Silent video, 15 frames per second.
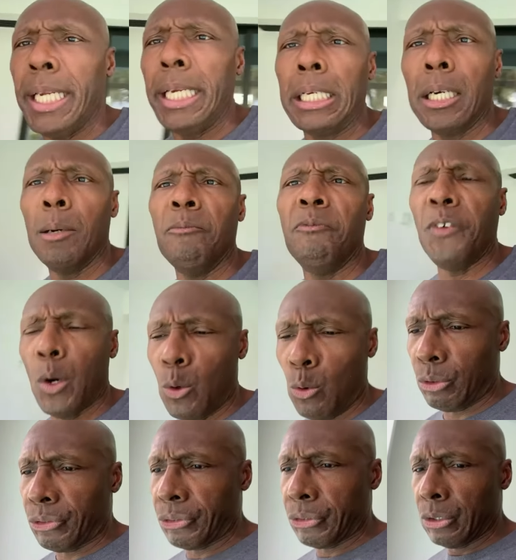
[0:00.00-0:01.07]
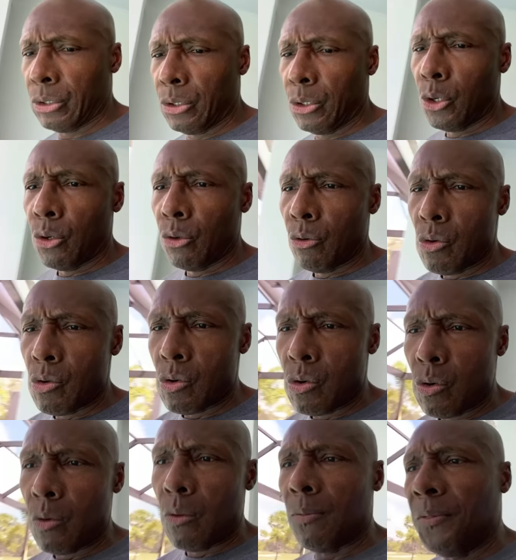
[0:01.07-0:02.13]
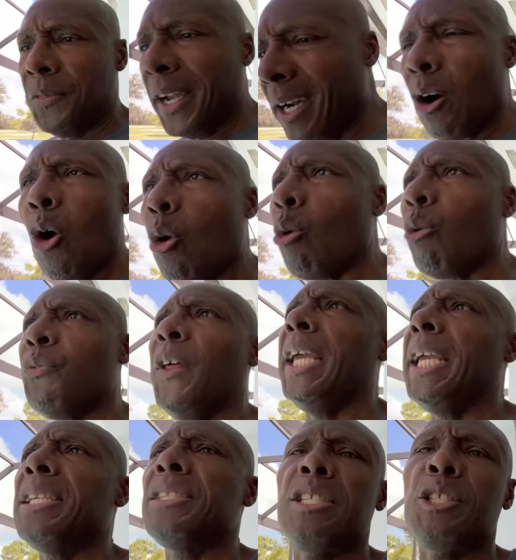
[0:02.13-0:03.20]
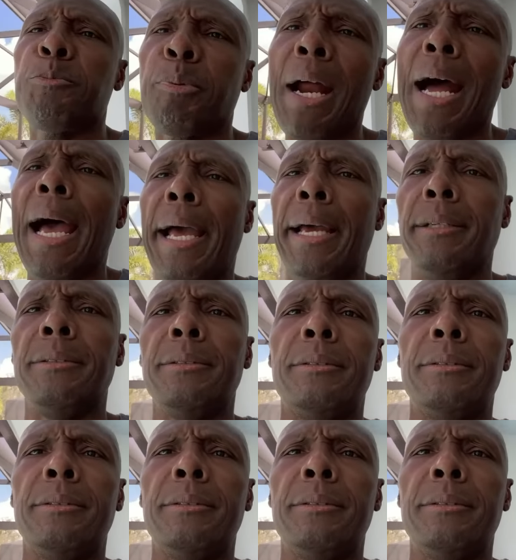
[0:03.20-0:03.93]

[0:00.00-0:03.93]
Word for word: income folks, their whole thing is is pride.